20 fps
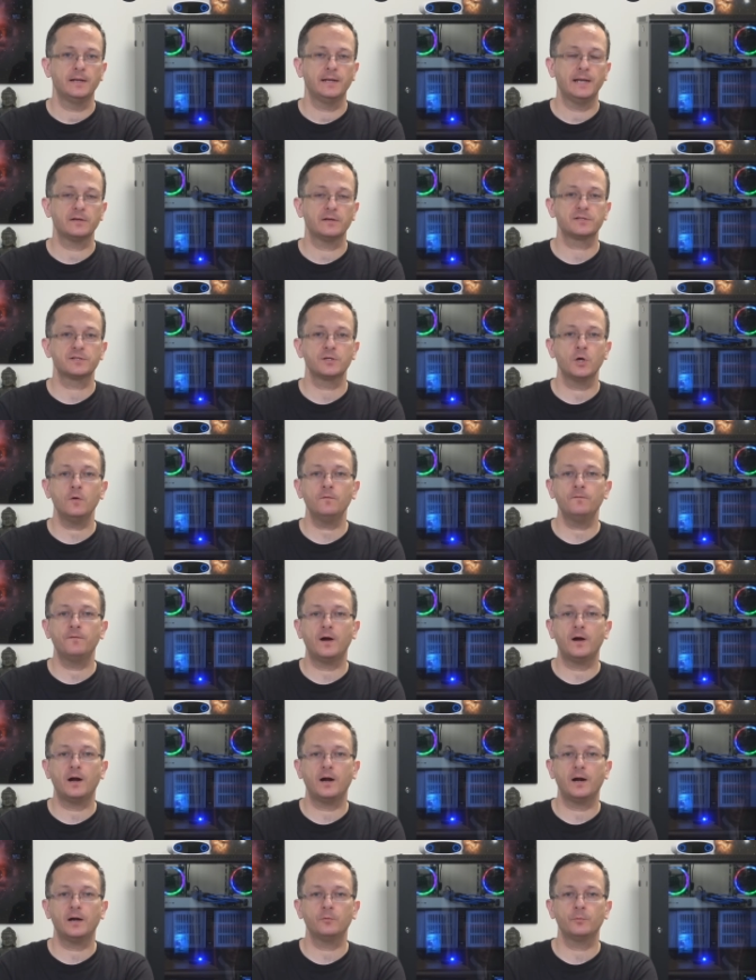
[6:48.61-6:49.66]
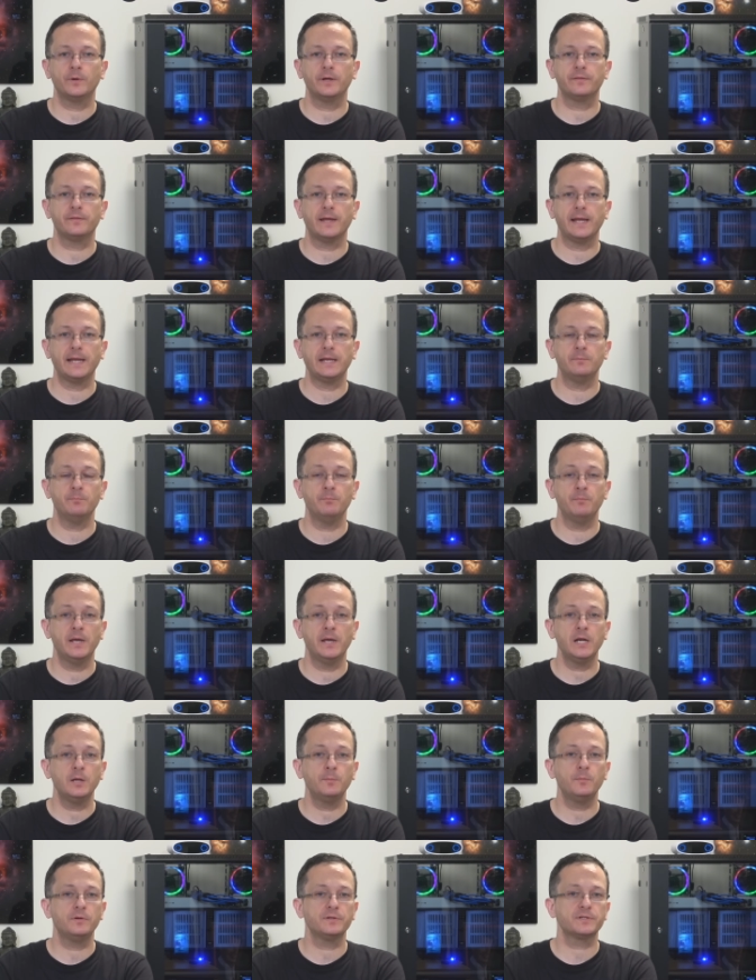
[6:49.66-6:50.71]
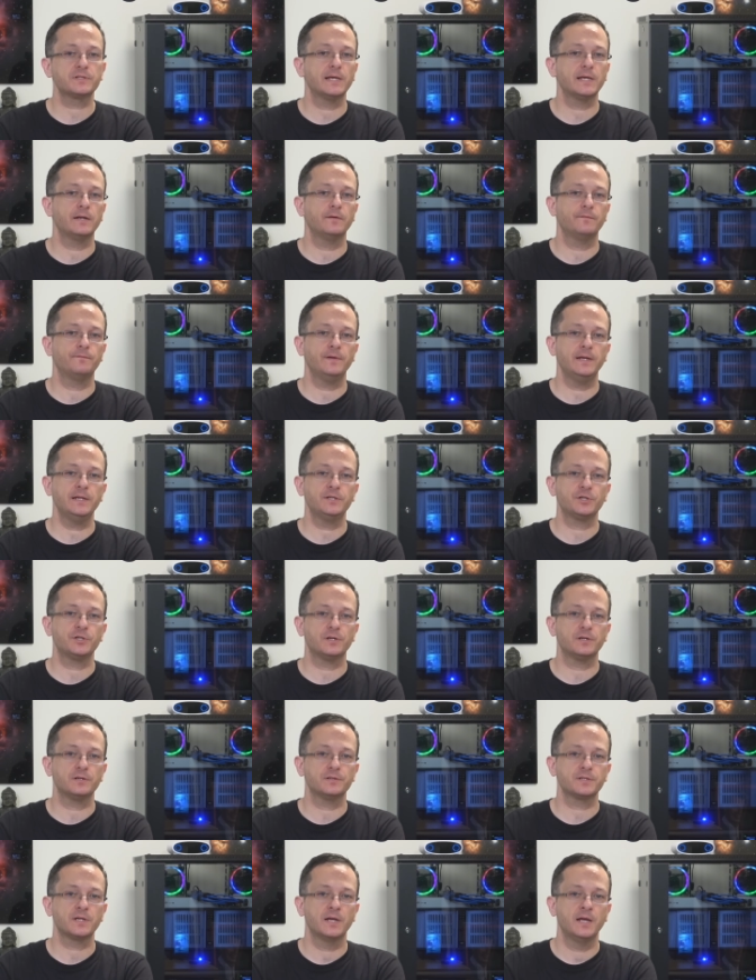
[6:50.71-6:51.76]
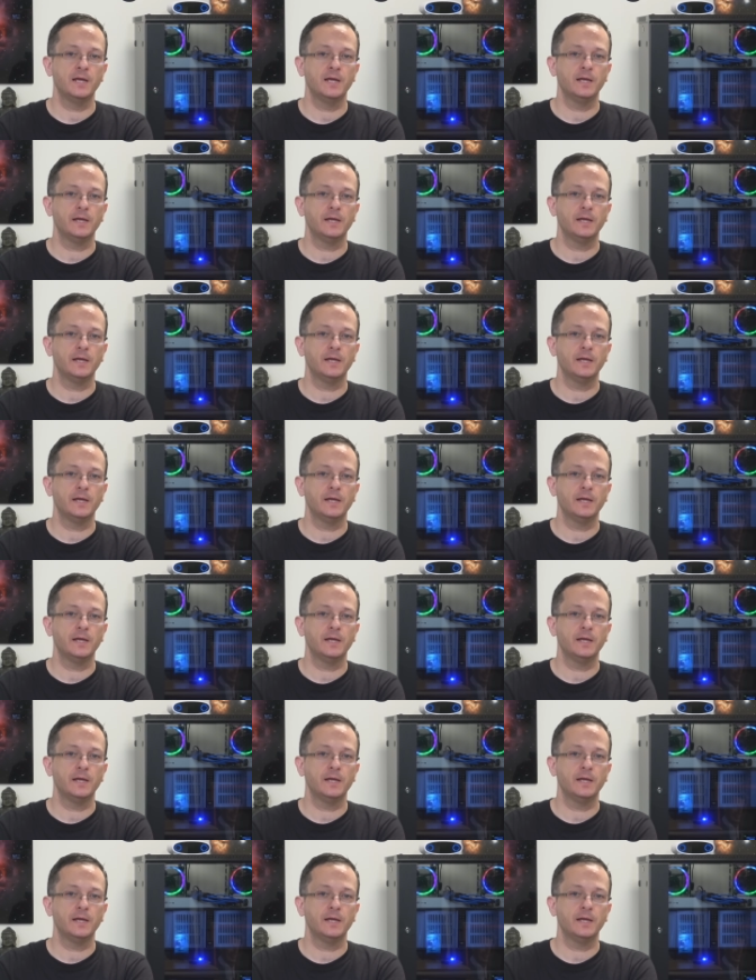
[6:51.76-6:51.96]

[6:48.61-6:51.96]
Now so far with a minimal set of features,